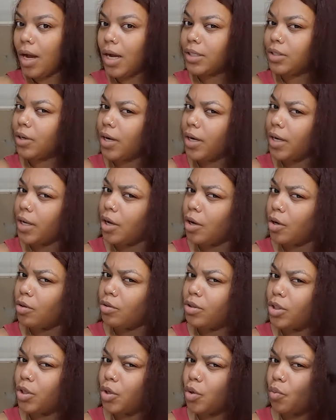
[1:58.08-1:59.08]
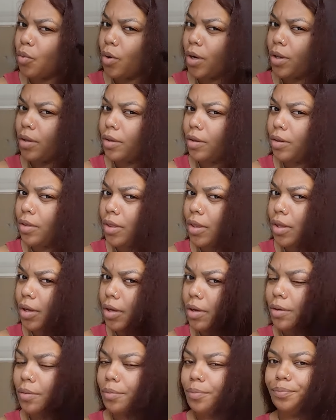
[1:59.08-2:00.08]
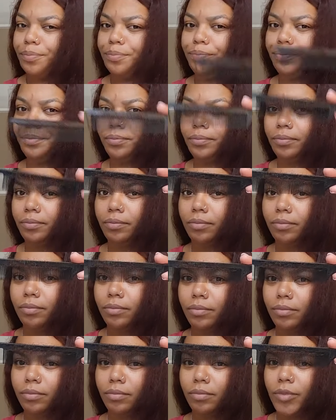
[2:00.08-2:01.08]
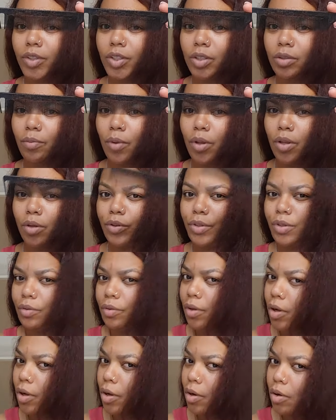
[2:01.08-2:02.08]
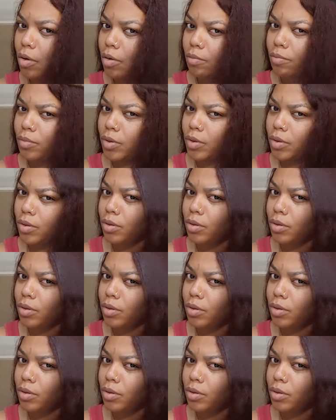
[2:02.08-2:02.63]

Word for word: I try to go to where the smaller tooth comb